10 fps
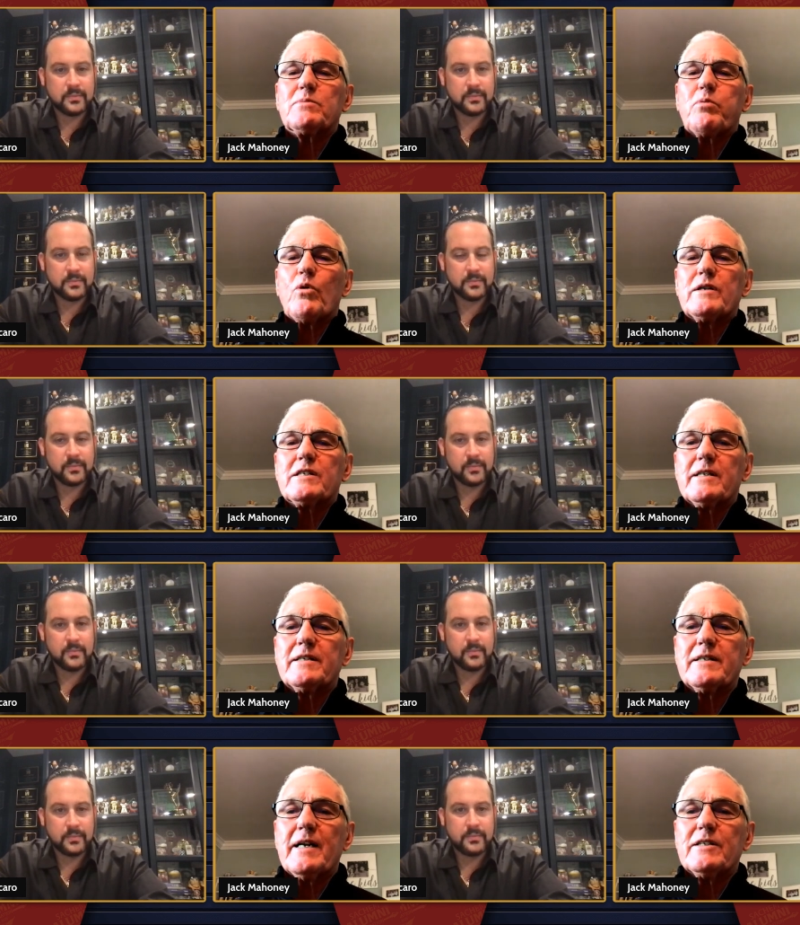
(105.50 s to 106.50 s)
Speaker 1: sports
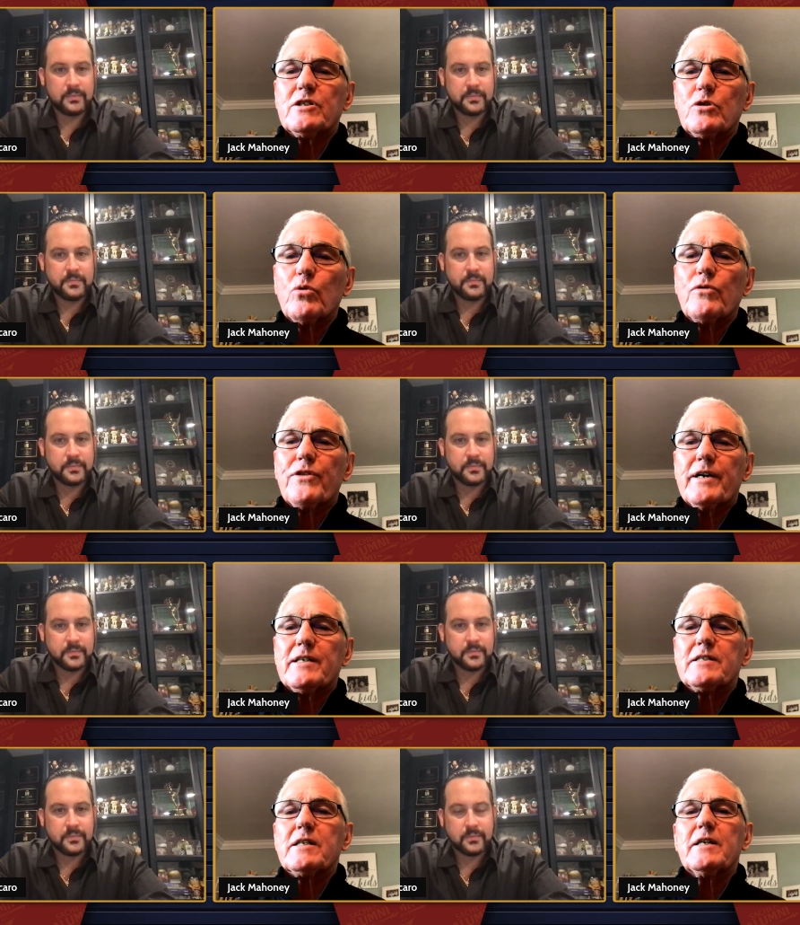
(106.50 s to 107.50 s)
and, and school
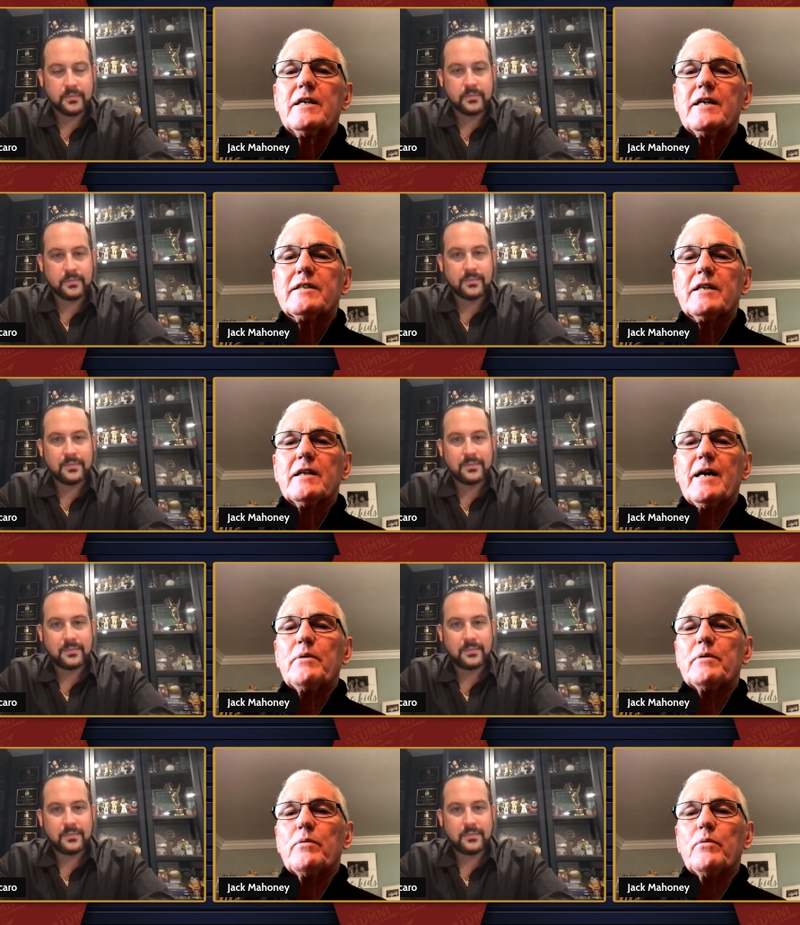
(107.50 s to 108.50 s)
things until I
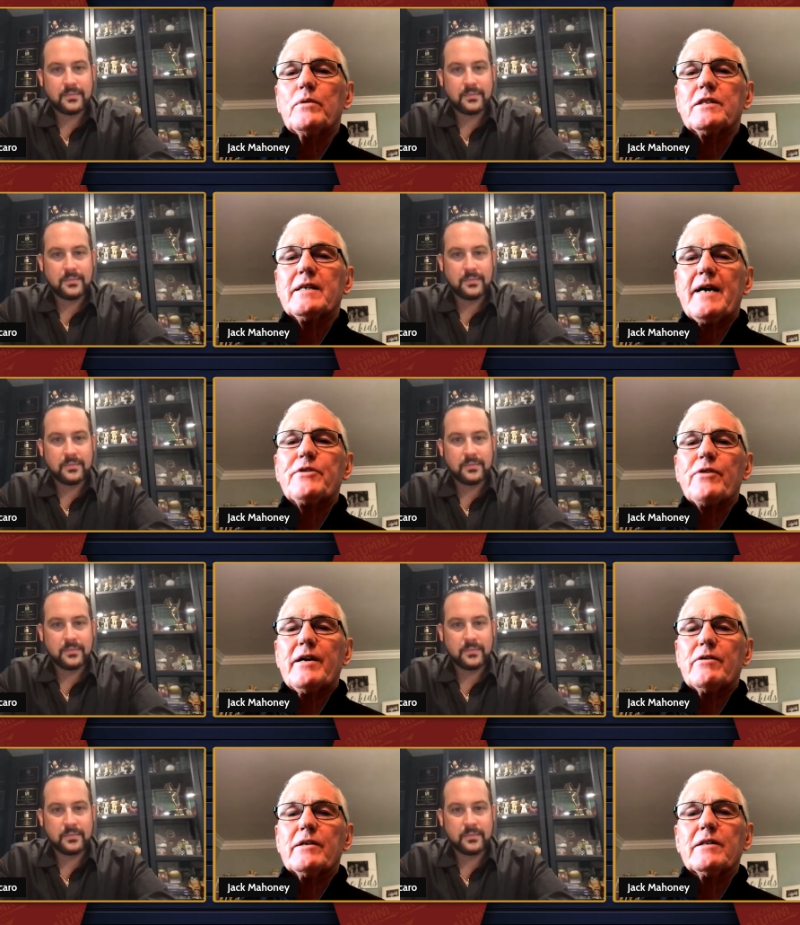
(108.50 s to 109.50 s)
was a ninth
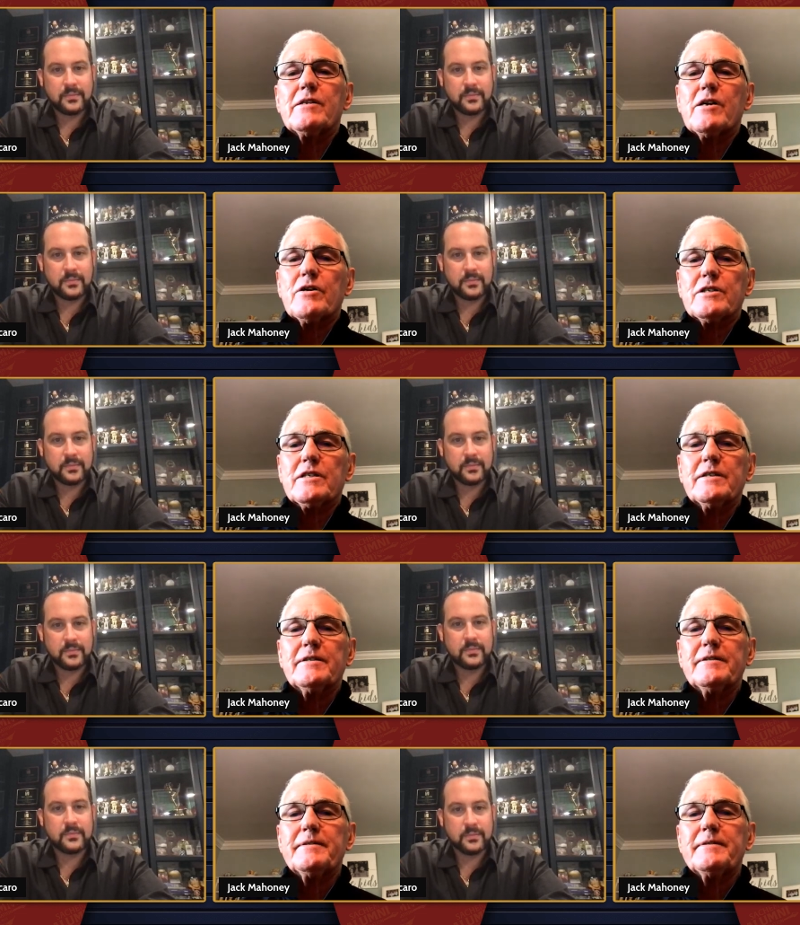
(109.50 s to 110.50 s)
grader at Lindenhurst.
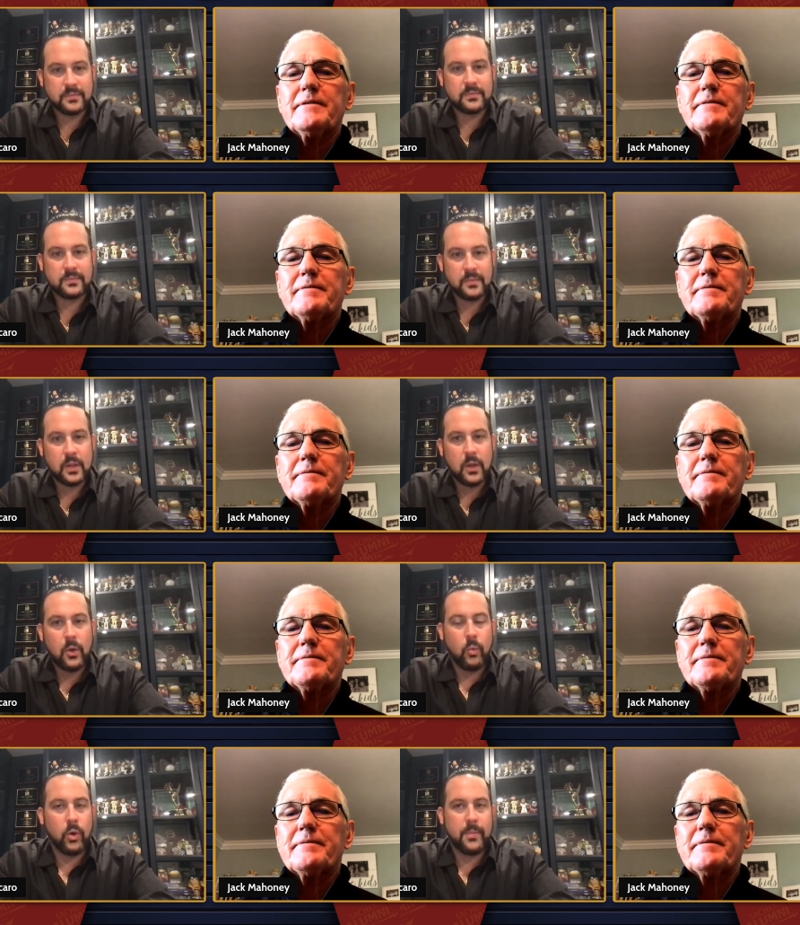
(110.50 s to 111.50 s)

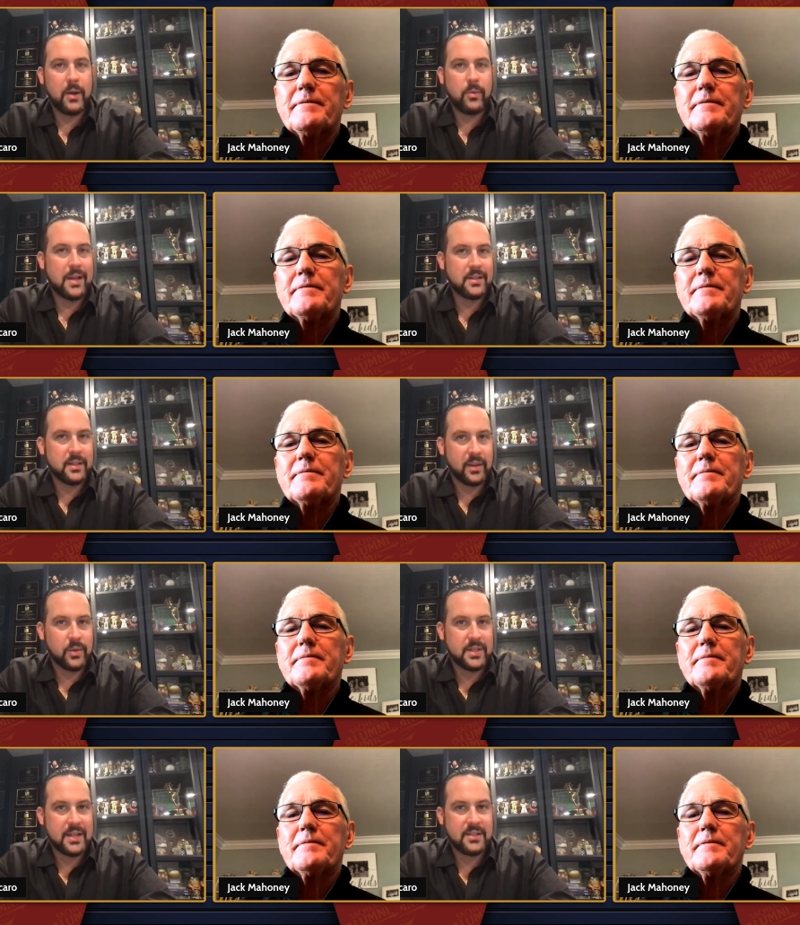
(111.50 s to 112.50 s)
Speaker 2: What about wrestling?
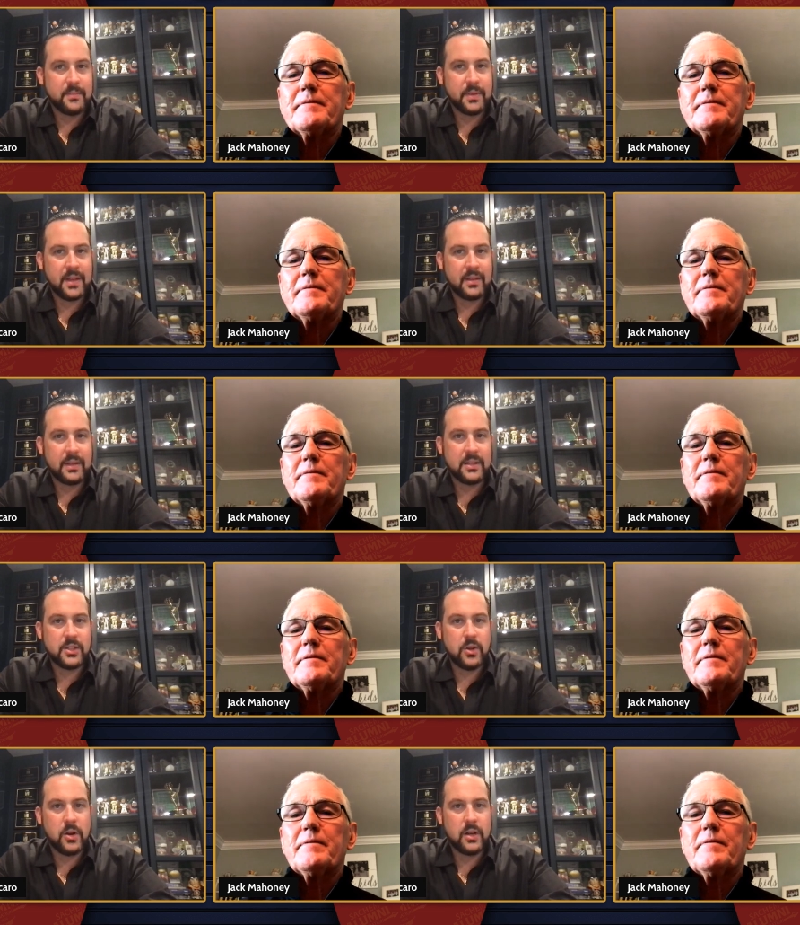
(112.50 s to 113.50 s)
Was that something that that
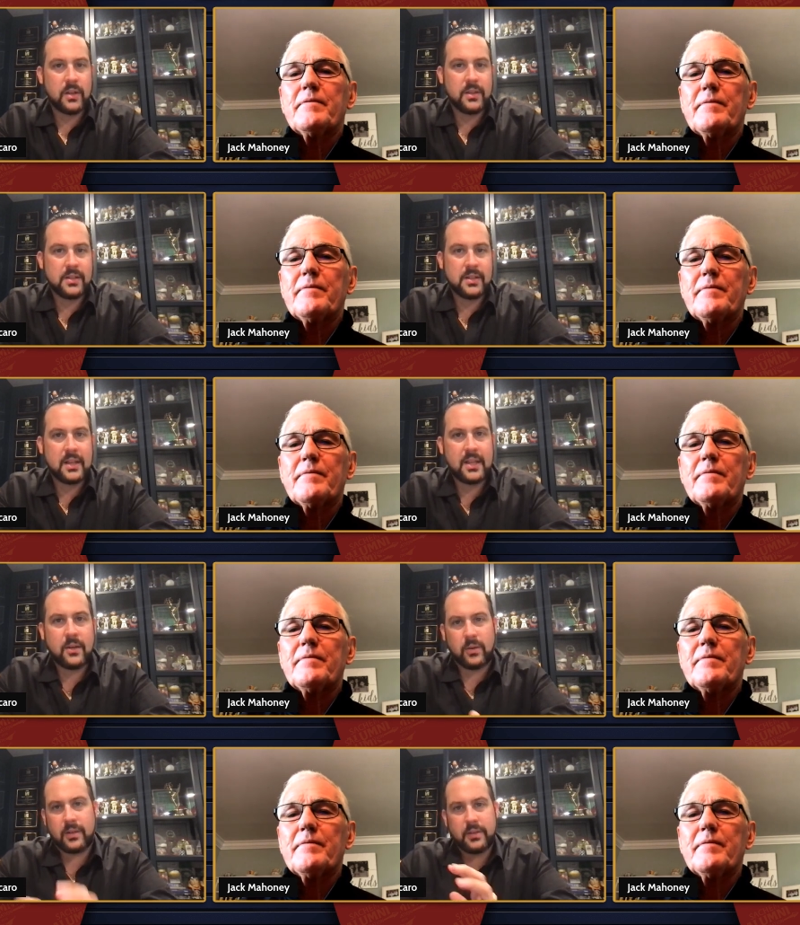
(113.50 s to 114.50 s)
started in the city
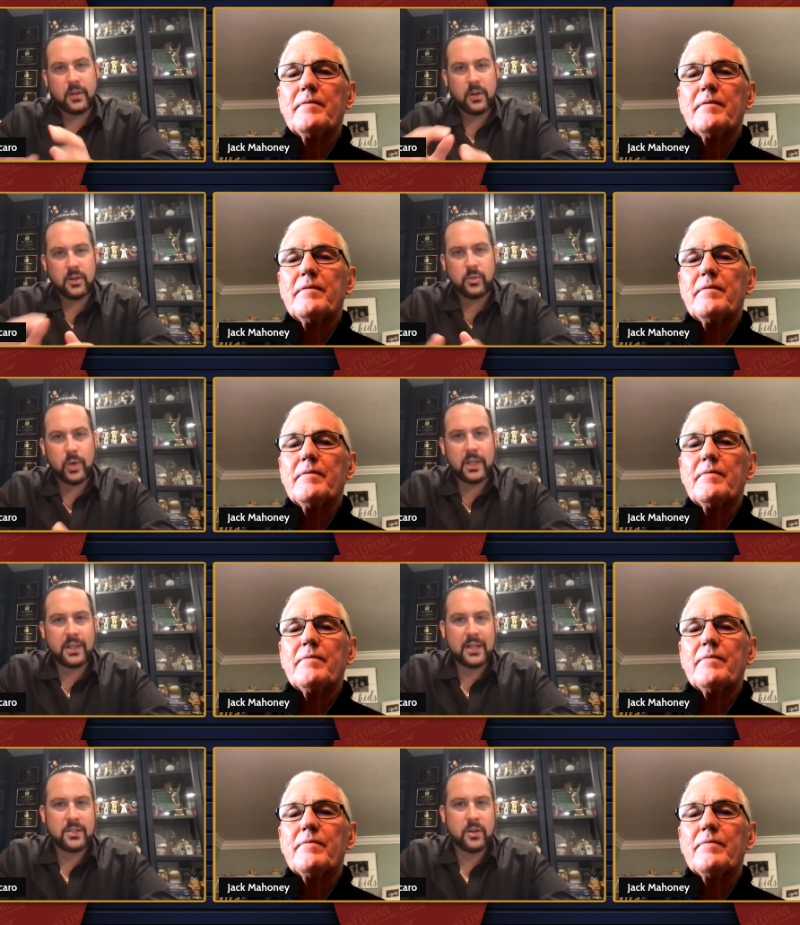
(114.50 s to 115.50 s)
or Lindenhurst? When did
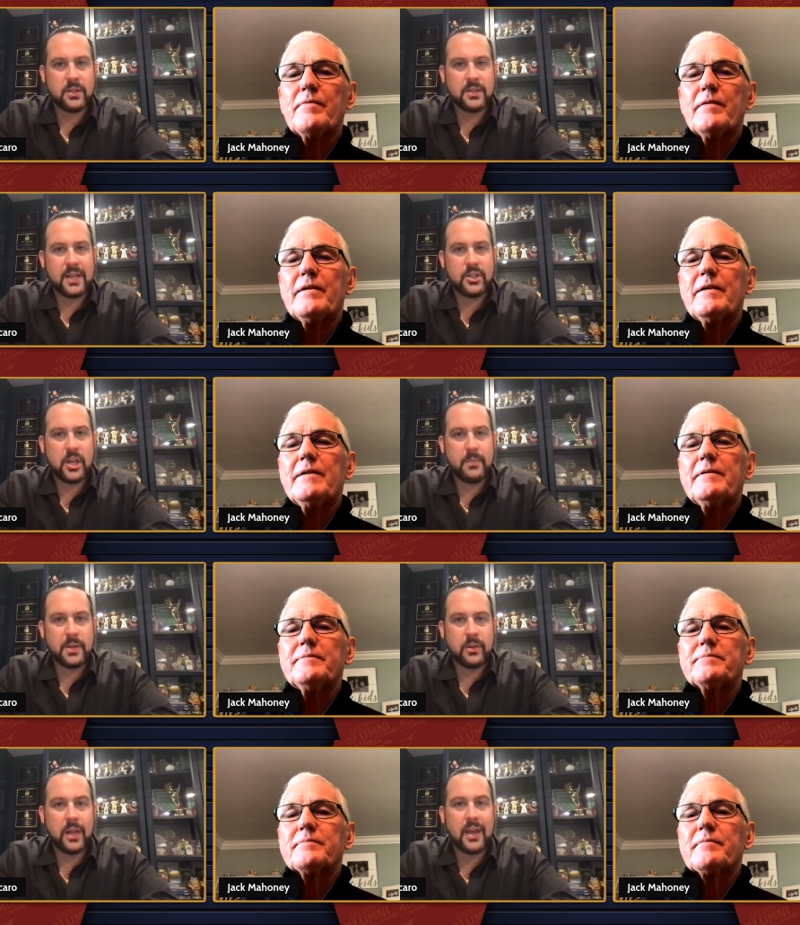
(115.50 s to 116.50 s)
that start to take shape in
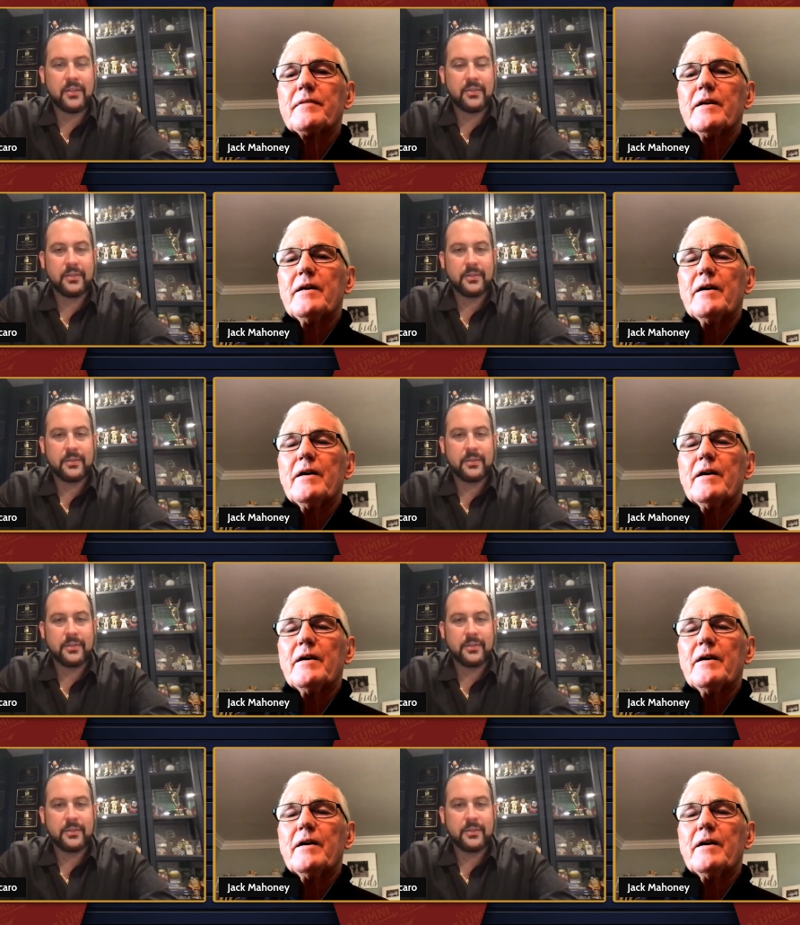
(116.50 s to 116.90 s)
your life?